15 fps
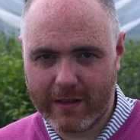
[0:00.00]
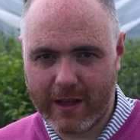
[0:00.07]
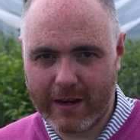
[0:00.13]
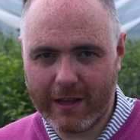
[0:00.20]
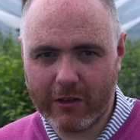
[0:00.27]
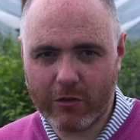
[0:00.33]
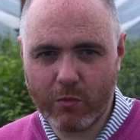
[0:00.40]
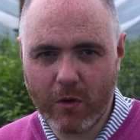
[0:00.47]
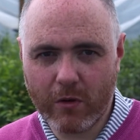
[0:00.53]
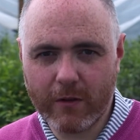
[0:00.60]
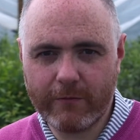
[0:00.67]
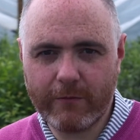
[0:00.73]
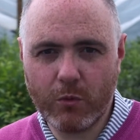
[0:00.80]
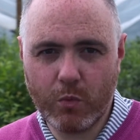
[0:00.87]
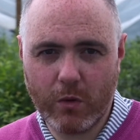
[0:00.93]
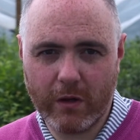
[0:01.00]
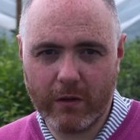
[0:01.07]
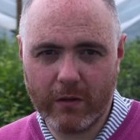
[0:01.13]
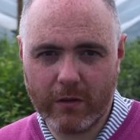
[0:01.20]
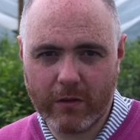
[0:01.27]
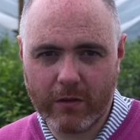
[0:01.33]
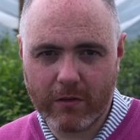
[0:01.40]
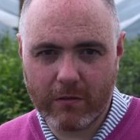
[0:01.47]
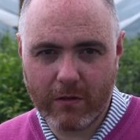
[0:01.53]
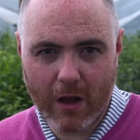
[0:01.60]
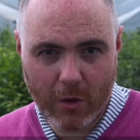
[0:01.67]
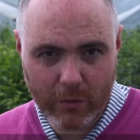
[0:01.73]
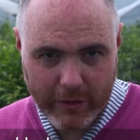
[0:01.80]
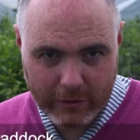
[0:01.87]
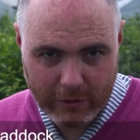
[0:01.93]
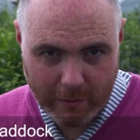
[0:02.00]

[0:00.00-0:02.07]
and it's one of the world's oldest